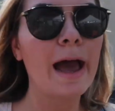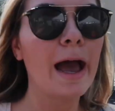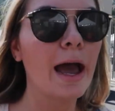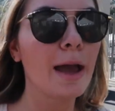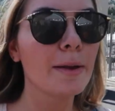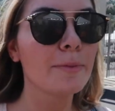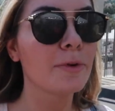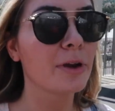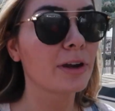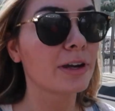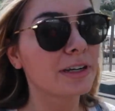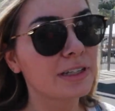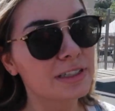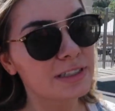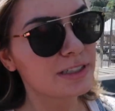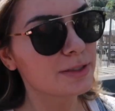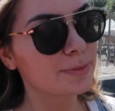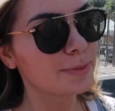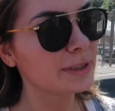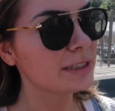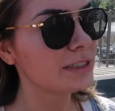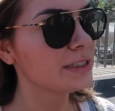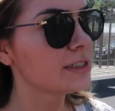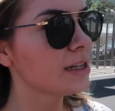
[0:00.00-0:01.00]
I'm ready to
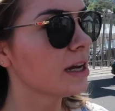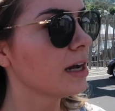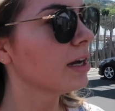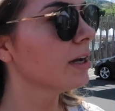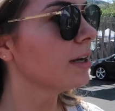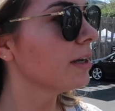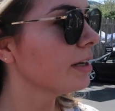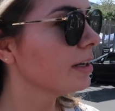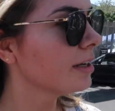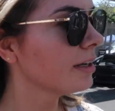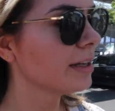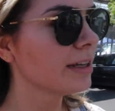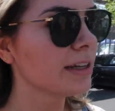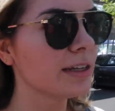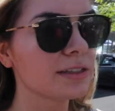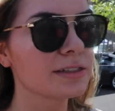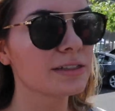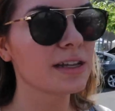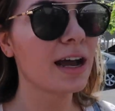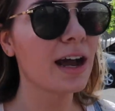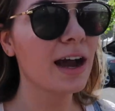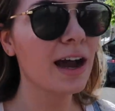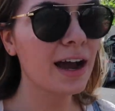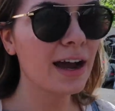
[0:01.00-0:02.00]
be done. It
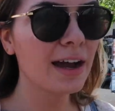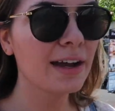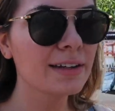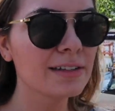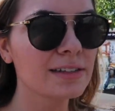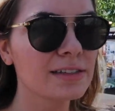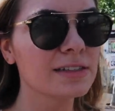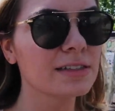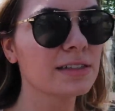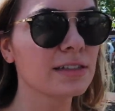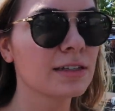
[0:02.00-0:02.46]
is hot,